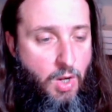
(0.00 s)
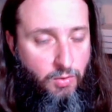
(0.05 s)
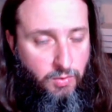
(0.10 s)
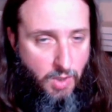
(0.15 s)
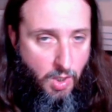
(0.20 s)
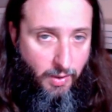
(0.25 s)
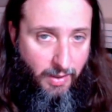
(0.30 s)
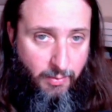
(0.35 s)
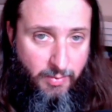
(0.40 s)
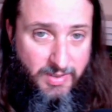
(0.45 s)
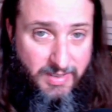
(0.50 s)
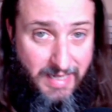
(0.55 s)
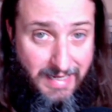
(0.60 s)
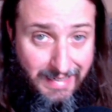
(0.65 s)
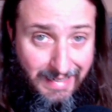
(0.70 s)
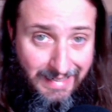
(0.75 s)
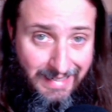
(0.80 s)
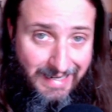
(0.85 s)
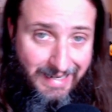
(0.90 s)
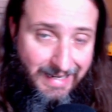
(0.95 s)
long it was
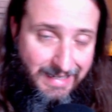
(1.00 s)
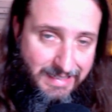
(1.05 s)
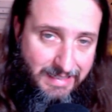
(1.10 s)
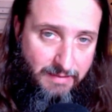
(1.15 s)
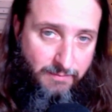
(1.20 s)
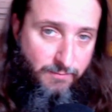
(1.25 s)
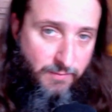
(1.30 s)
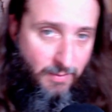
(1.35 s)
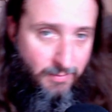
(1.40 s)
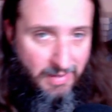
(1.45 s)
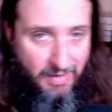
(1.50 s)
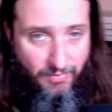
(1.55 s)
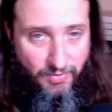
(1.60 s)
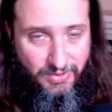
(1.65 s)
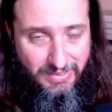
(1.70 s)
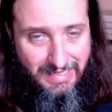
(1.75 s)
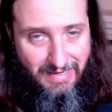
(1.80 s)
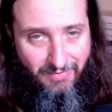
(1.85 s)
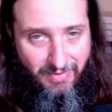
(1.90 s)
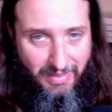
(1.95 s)
taking to get from level
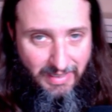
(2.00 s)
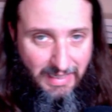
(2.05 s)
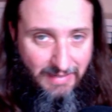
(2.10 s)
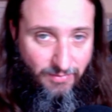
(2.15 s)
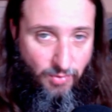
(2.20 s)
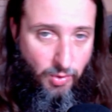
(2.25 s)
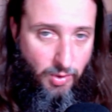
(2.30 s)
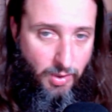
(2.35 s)
70 to level